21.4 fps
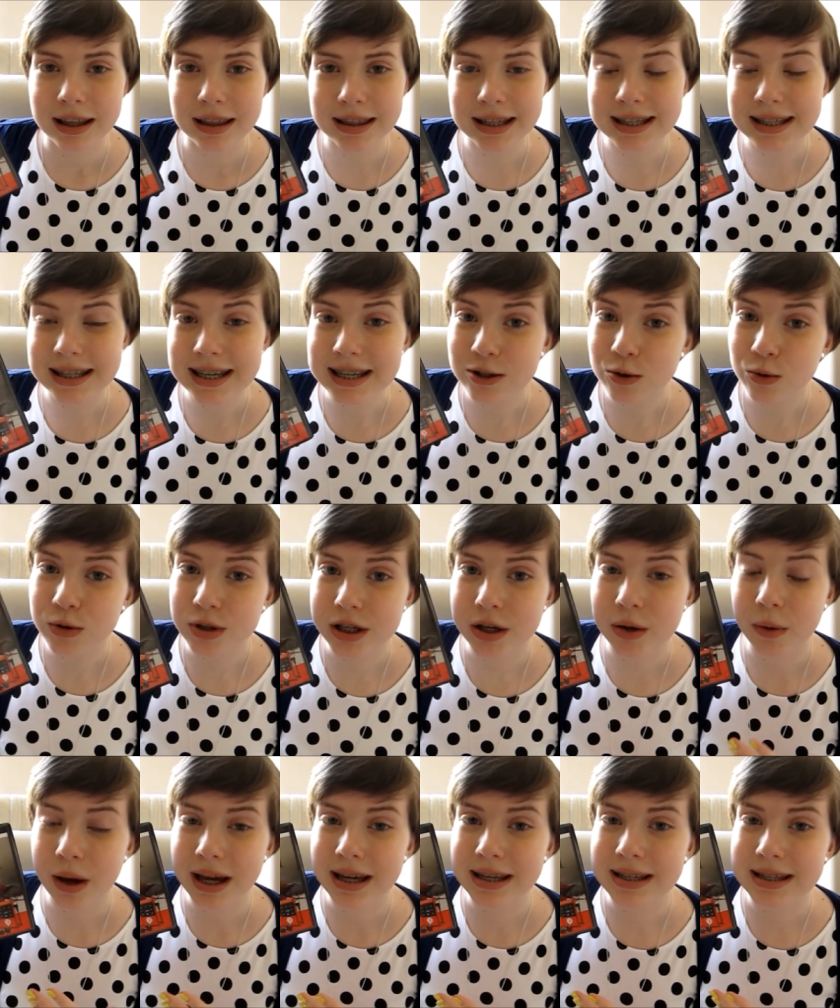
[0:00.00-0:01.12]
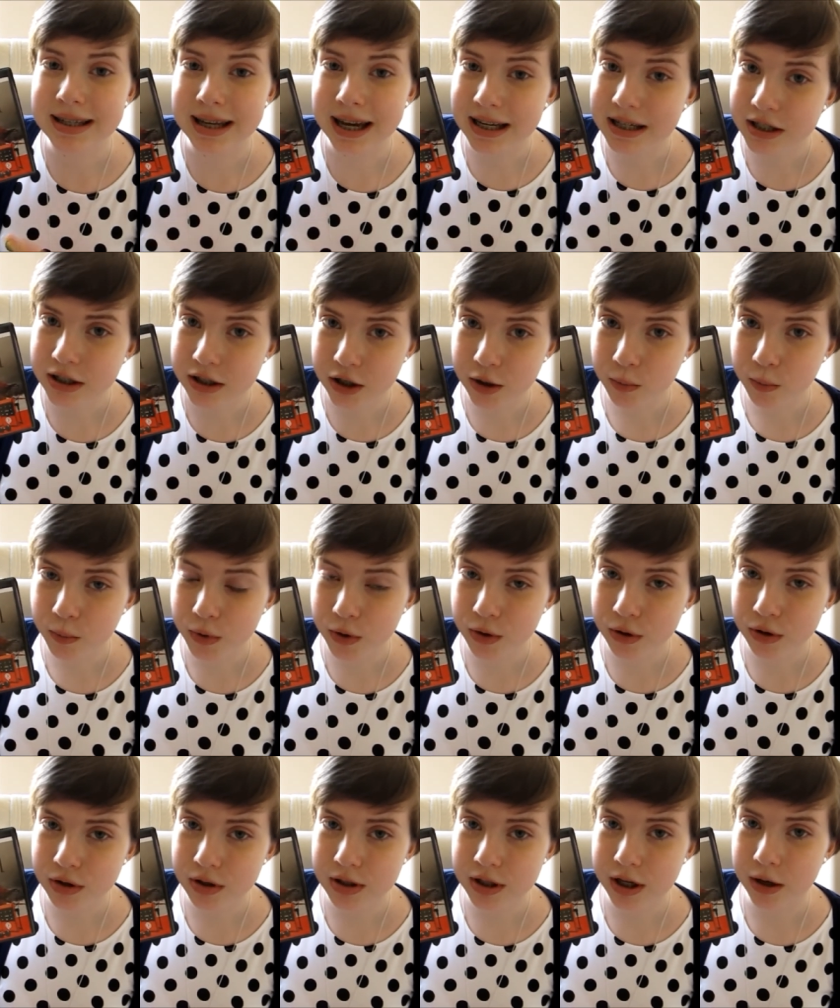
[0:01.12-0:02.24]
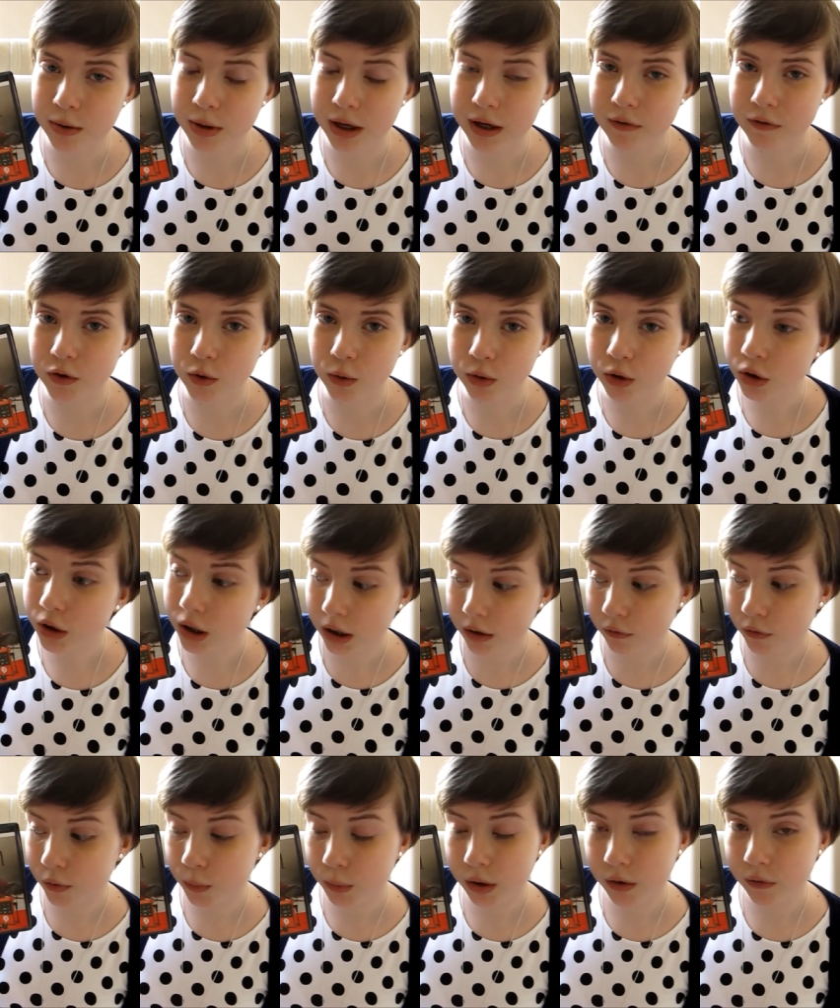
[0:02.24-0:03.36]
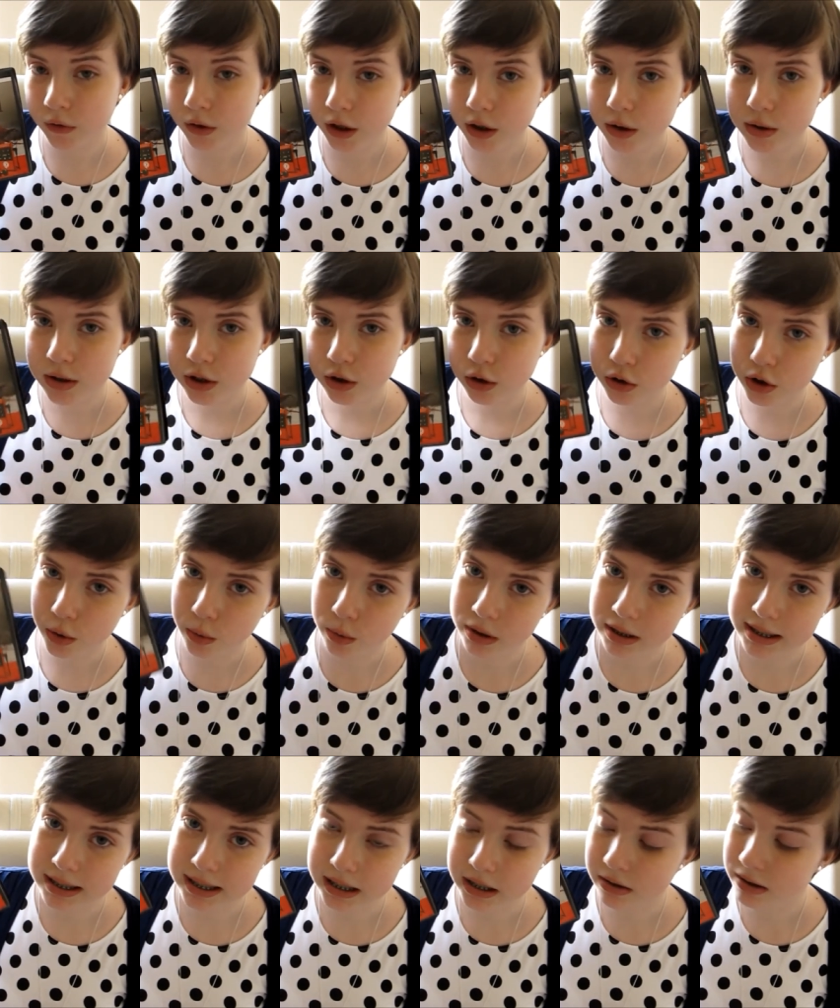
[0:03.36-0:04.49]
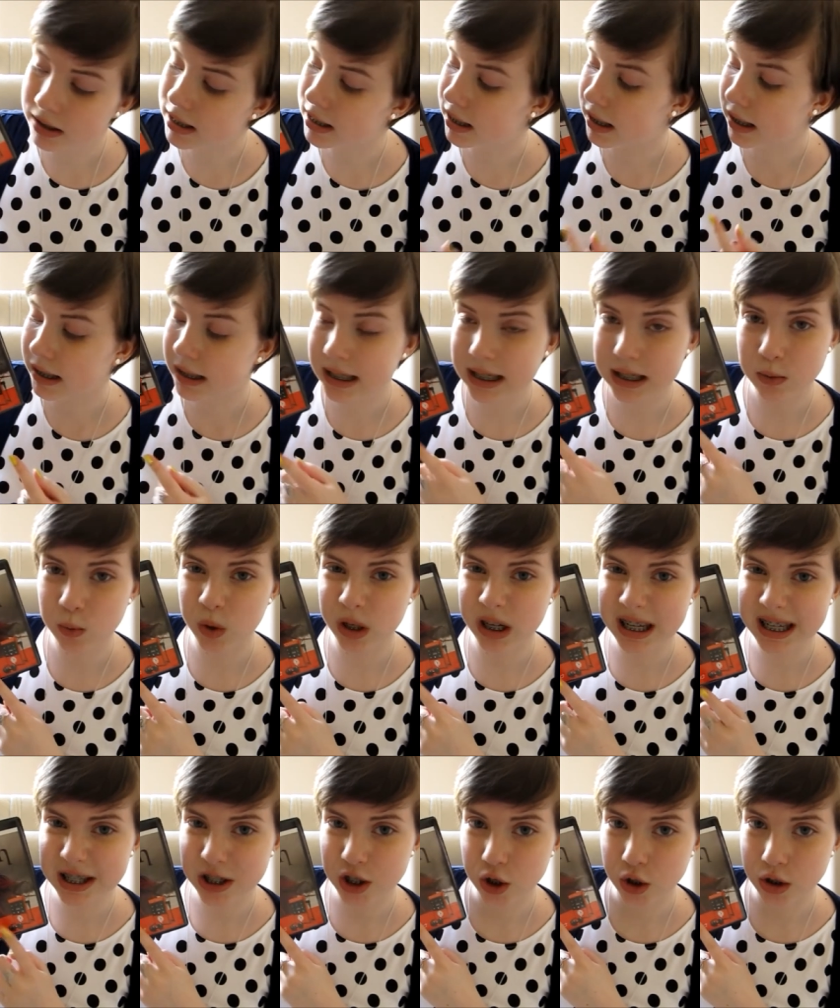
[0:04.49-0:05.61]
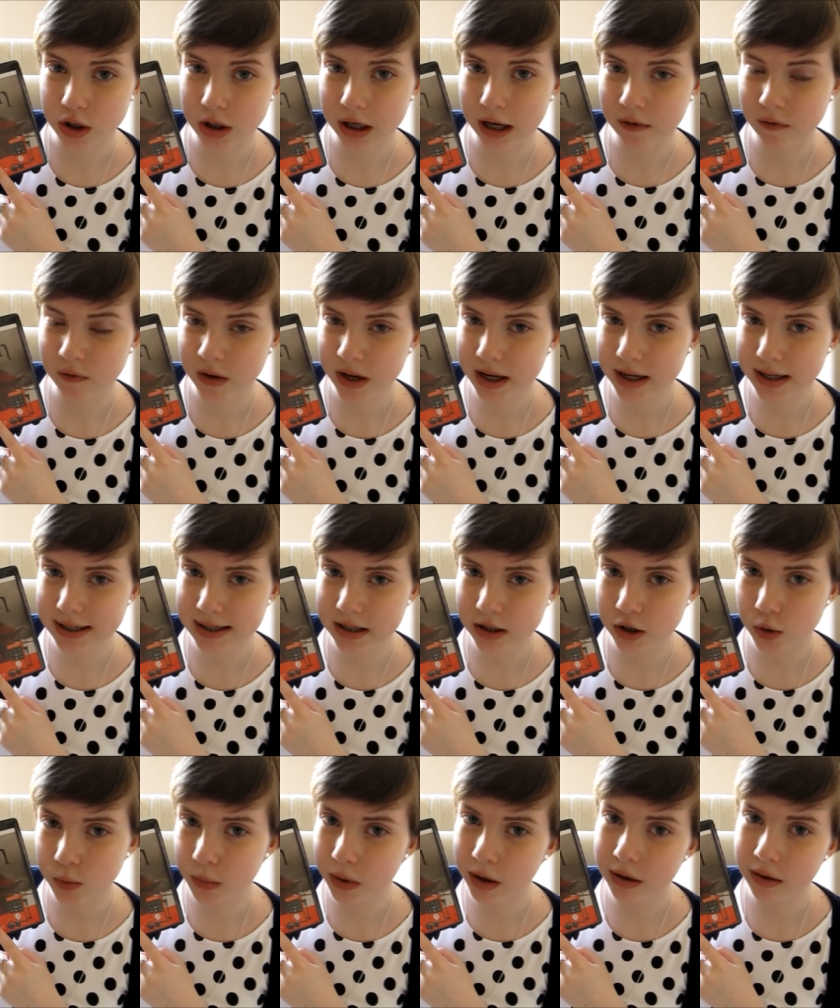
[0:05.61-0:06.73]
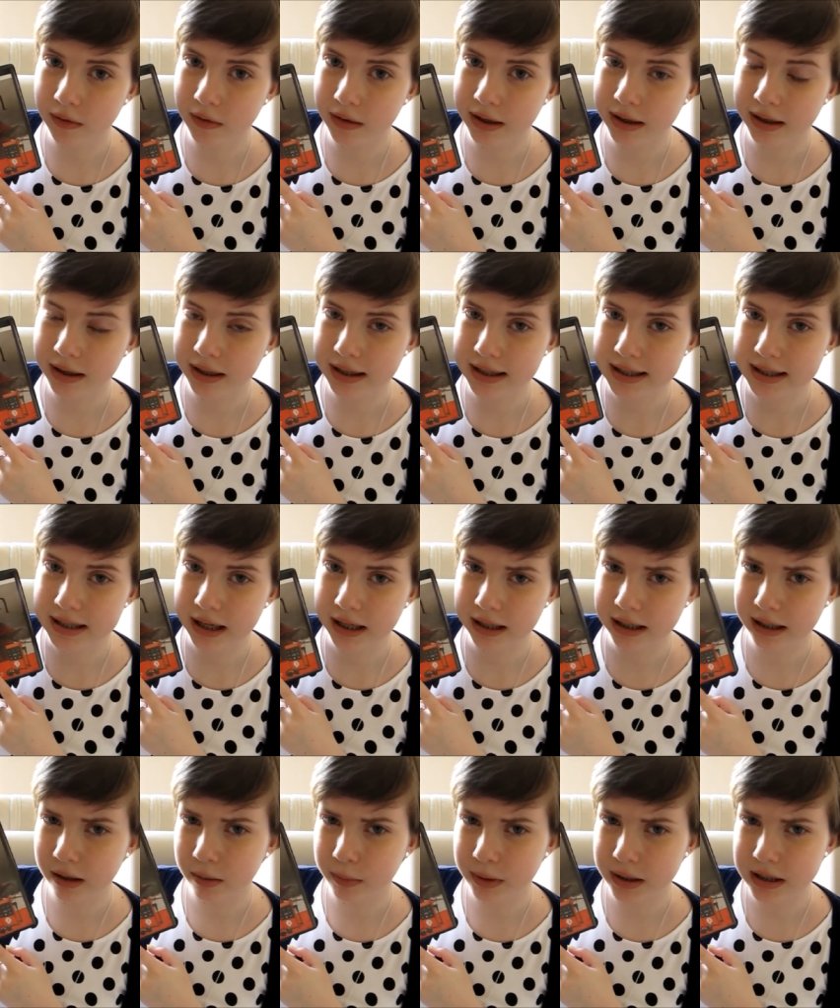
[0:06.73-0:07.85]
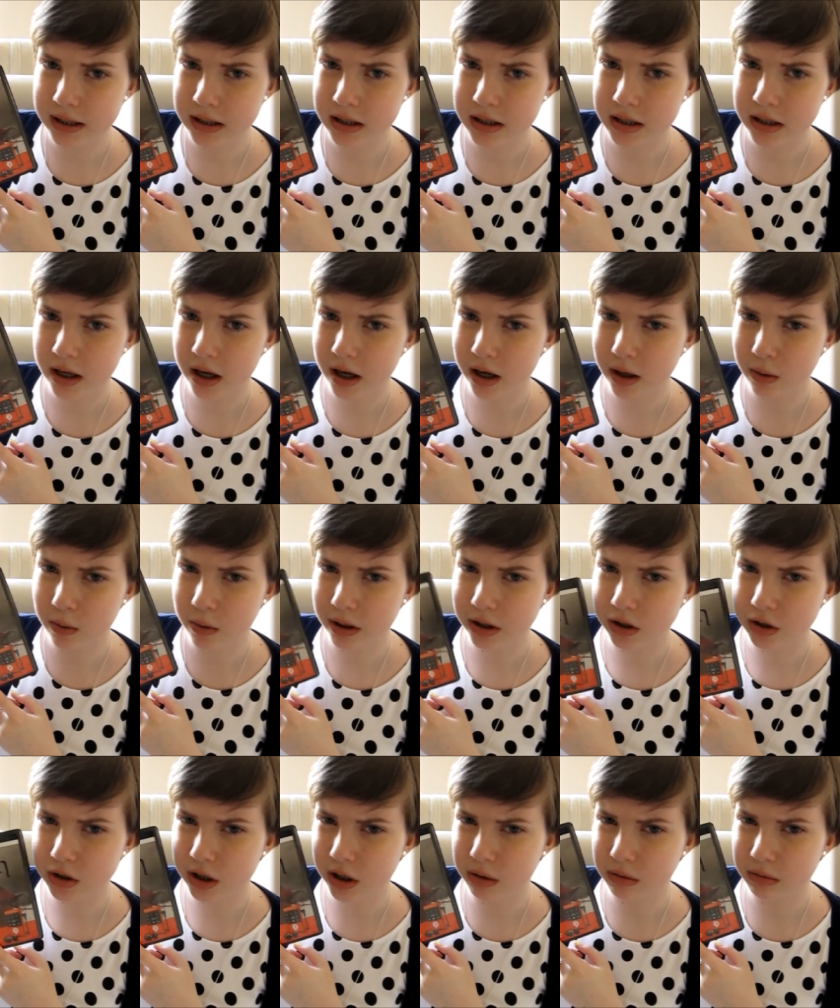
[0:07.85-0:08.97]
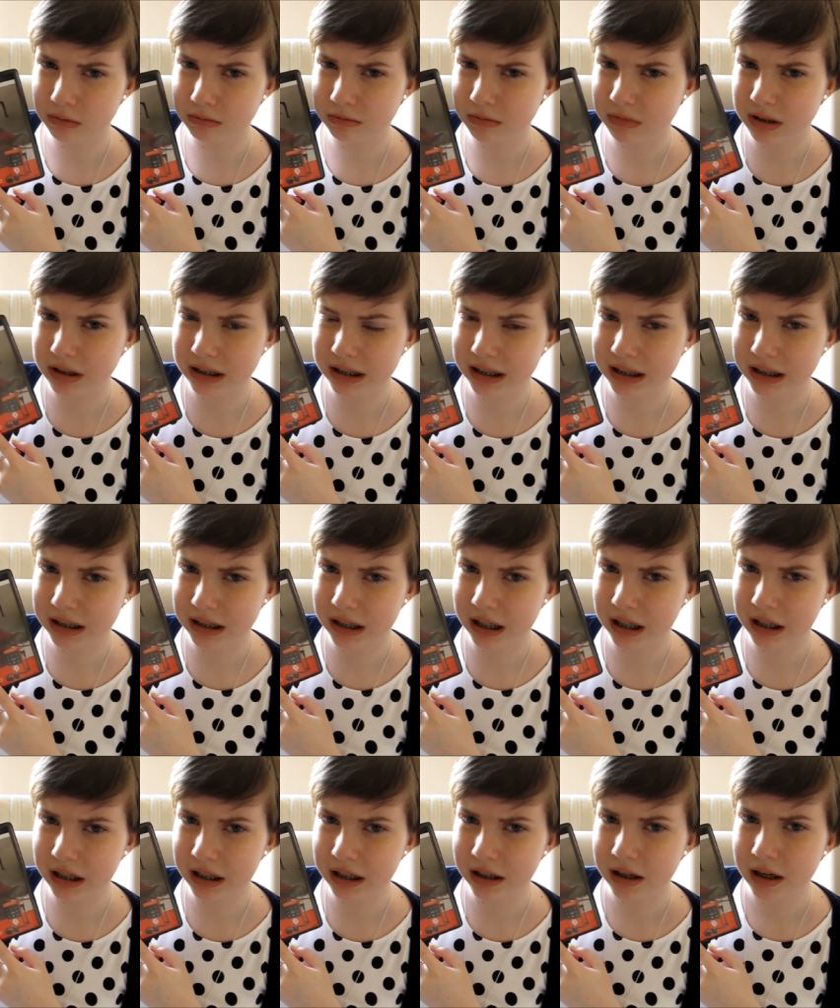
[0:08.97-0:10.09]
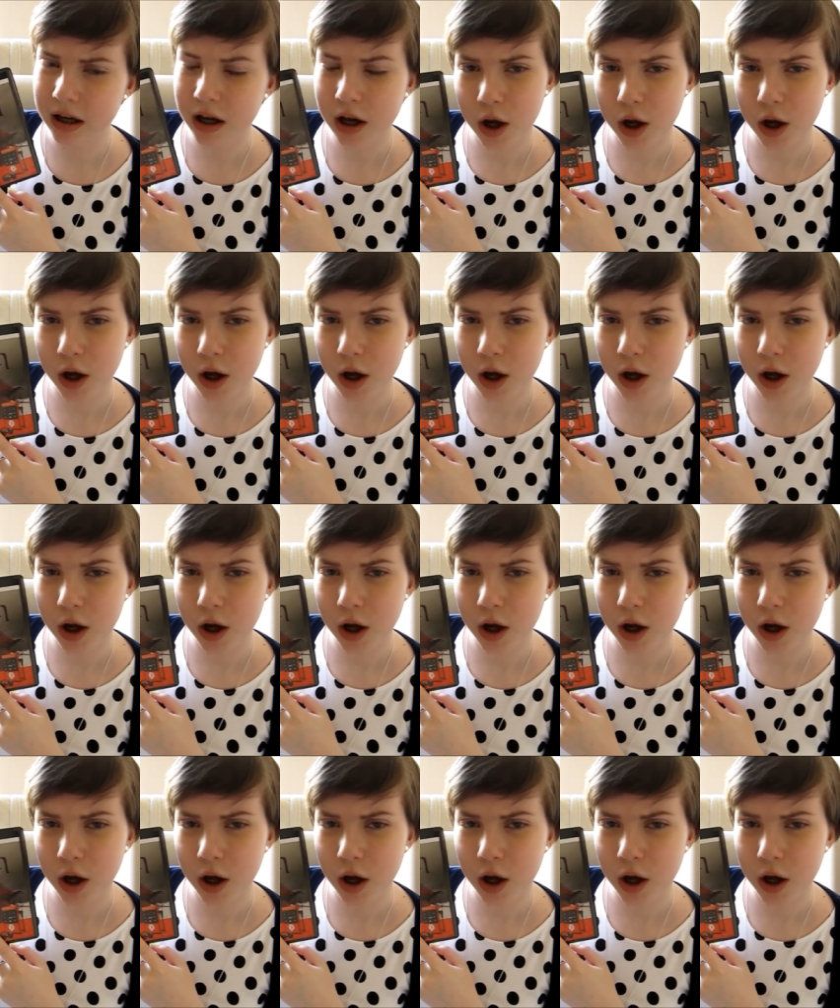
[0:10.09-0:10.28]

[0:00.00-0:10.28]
This is also a standalone book, so if you're looking for one of those and you don't want a series, this one is good. At first, you might think it's a little bit slow and you don't really get it,